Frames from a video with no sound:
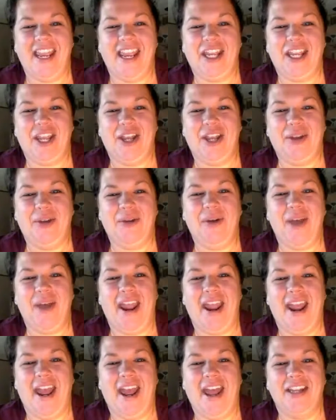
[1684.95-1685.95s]
Thank
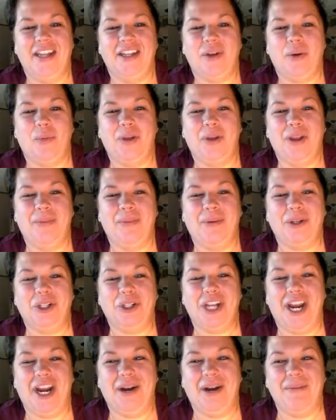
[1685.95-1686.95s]
you. And
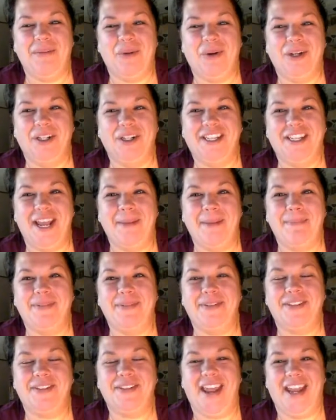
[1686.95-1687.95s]
we will share more
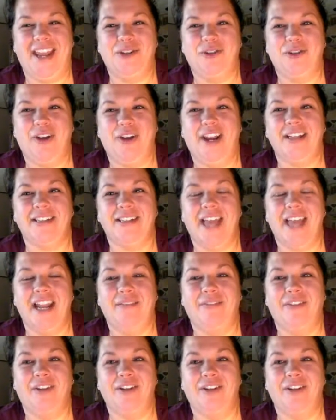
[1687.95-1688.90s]
tips and tricks.